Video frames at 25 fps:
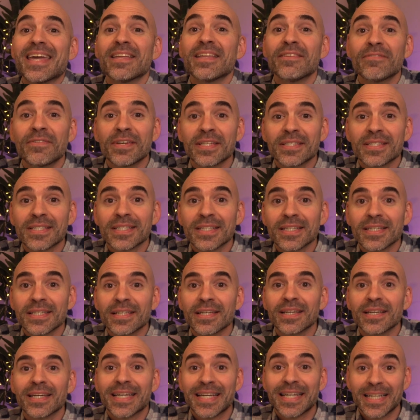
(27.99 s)

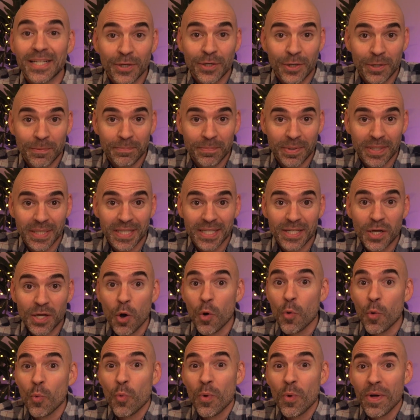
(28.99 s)
Investing in a company
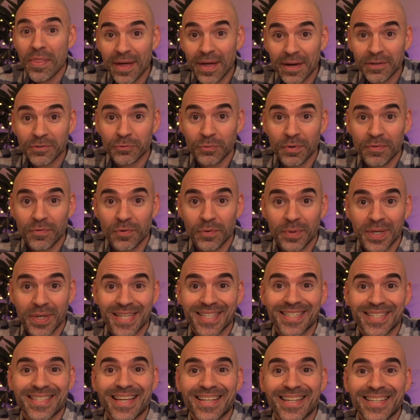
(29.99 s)
without reviewing
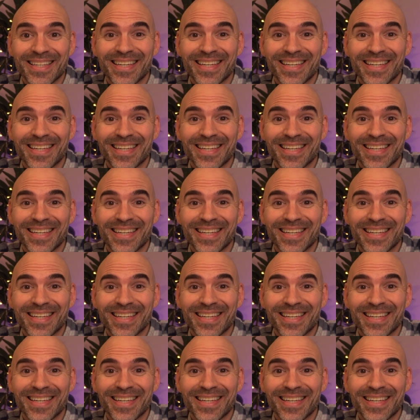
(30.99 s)
its ten